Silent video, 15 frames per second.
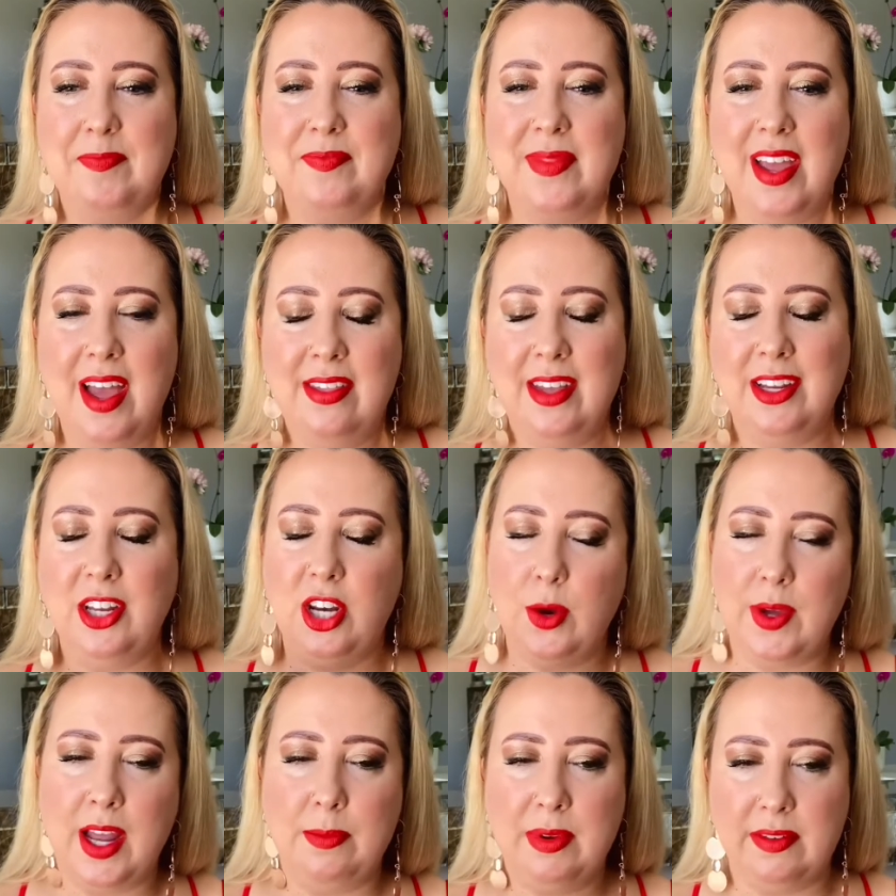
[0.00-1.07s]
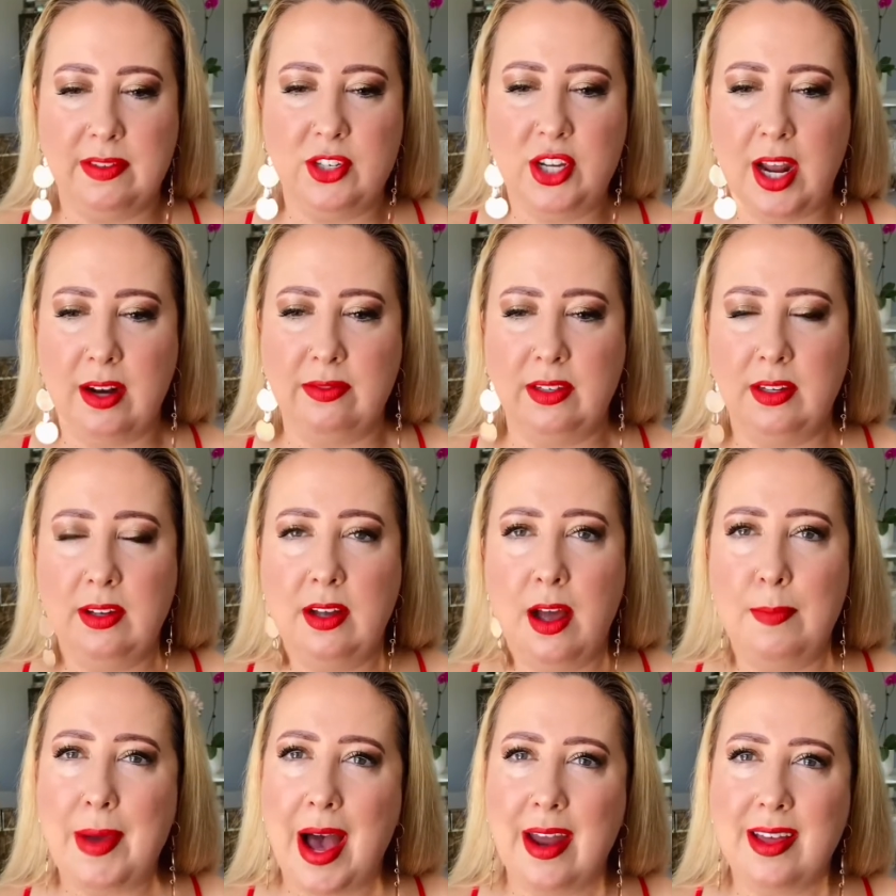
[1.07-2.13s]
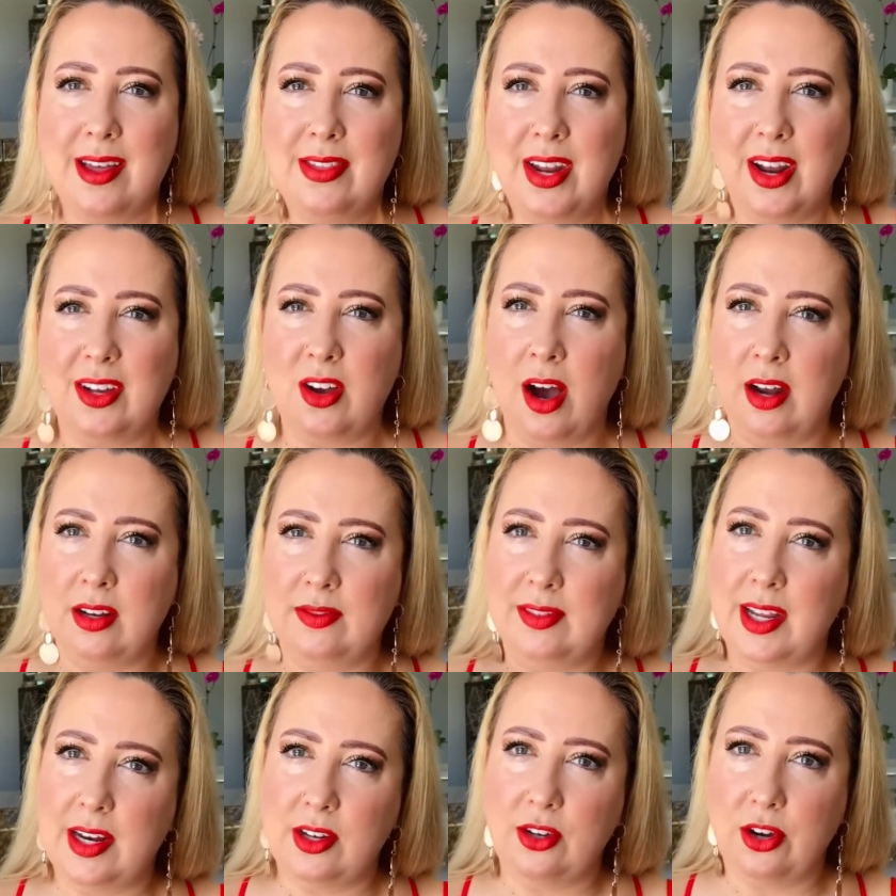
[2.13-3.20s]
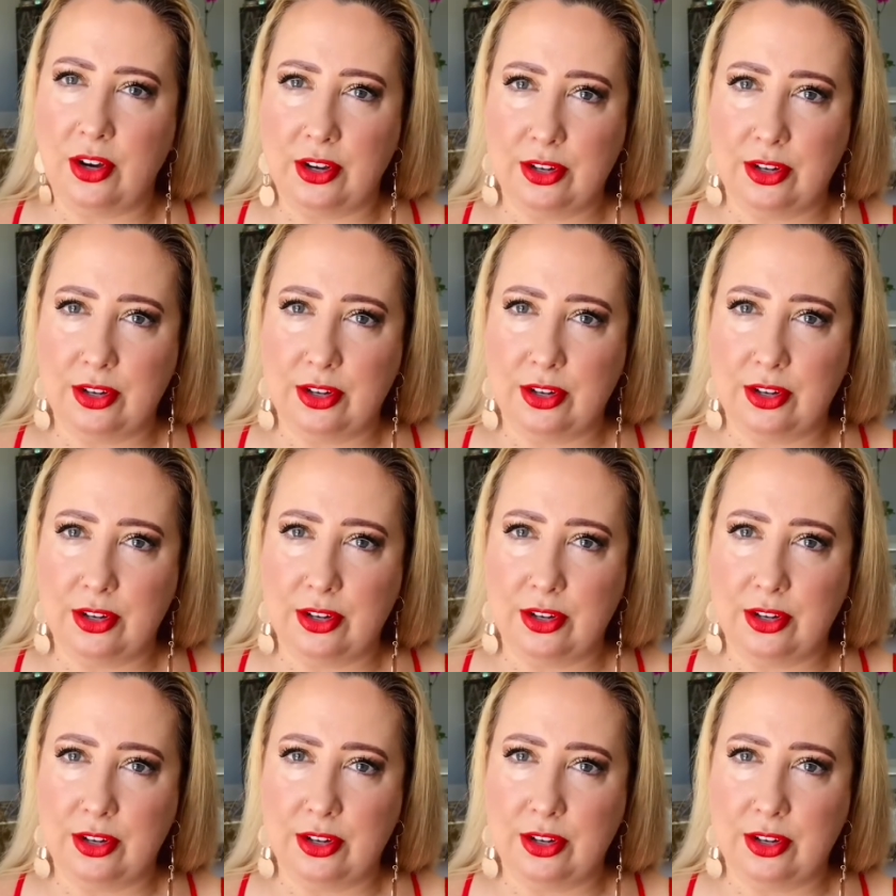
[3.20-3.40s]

And then, you know, we had a bit of a chat about it, and then I kind of let it go.